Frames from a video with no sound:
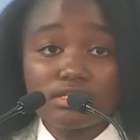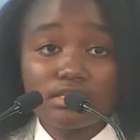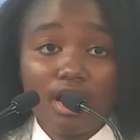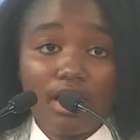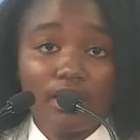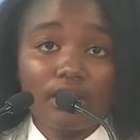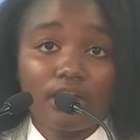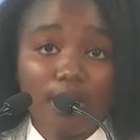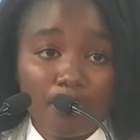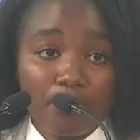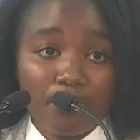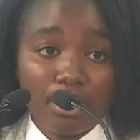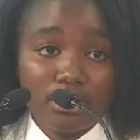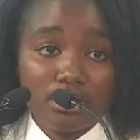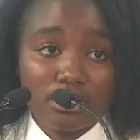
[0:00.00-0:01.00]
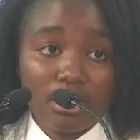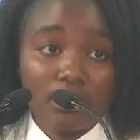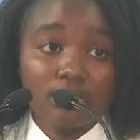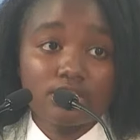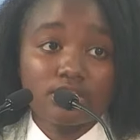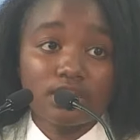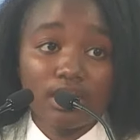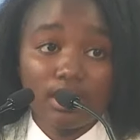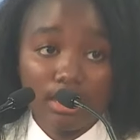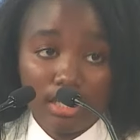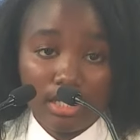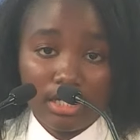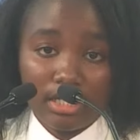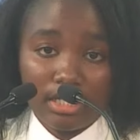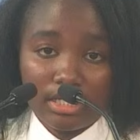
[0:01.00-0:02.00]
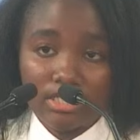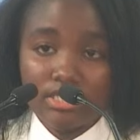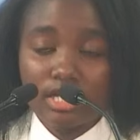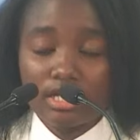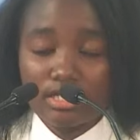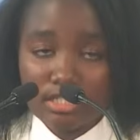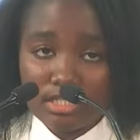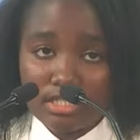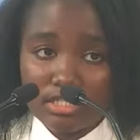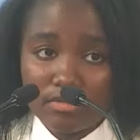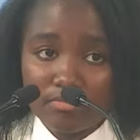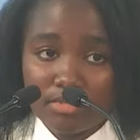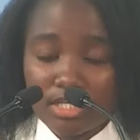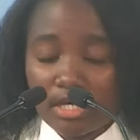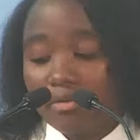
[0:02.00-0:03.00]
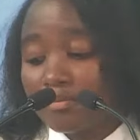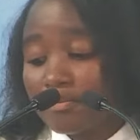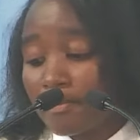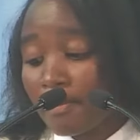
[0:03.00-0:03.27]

hand leprous and still healing it at the same time.